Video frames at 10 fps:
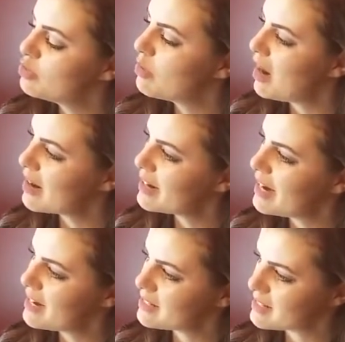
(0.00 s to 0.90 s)
You are
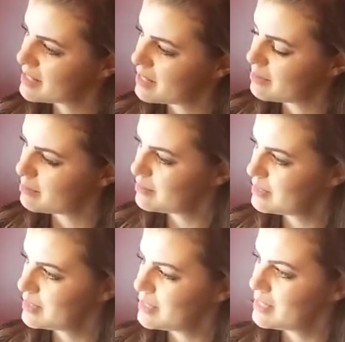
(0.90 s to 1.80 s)
handsome.
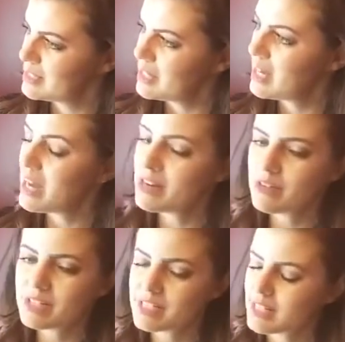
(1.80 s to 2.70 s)
I
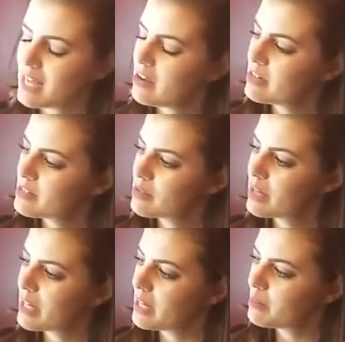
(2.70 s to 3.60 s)
know it's loud. It's
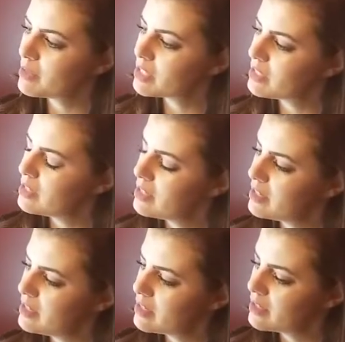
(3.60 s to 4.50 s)
okay. We're good.
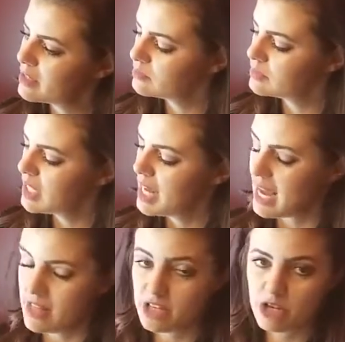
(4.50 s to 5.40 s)

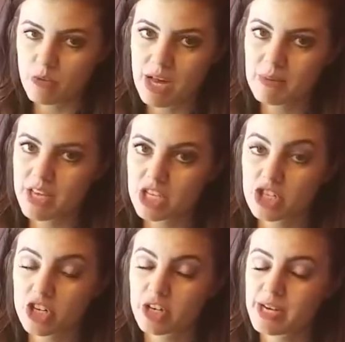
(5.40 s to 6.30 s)
And then you want to make
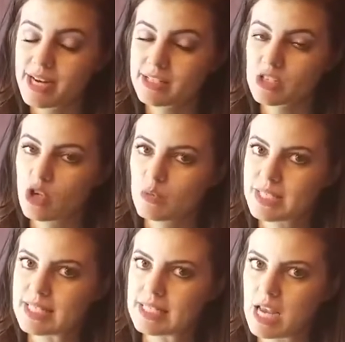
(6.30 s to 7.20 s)
sure your hand is
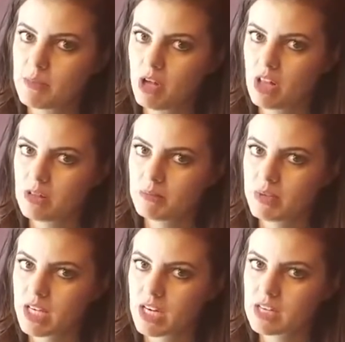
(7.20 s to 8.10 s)
always stable
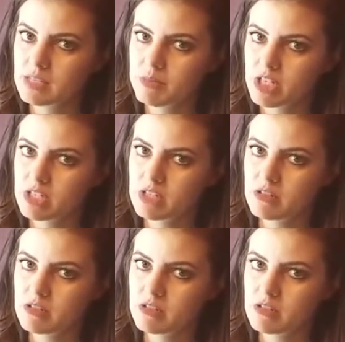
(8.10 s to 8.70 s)
because birds